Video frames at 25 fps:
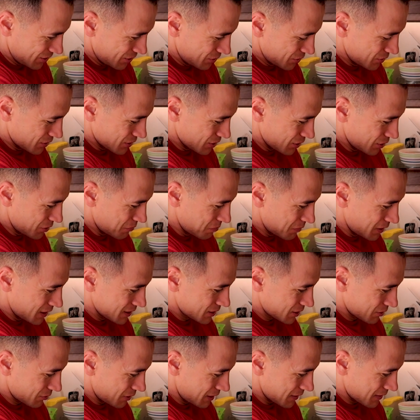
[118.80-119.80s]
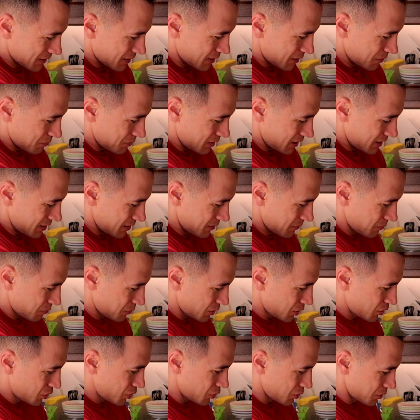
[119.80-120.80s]
Lose a little muscle right there, but
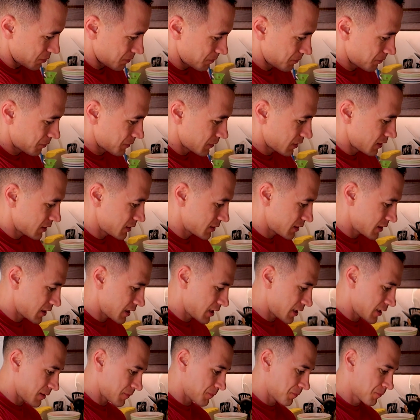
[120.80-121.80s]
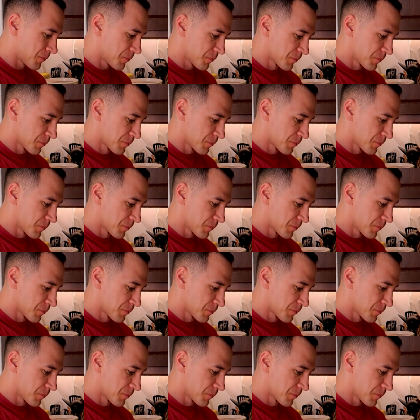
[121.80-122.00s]
boom. See that?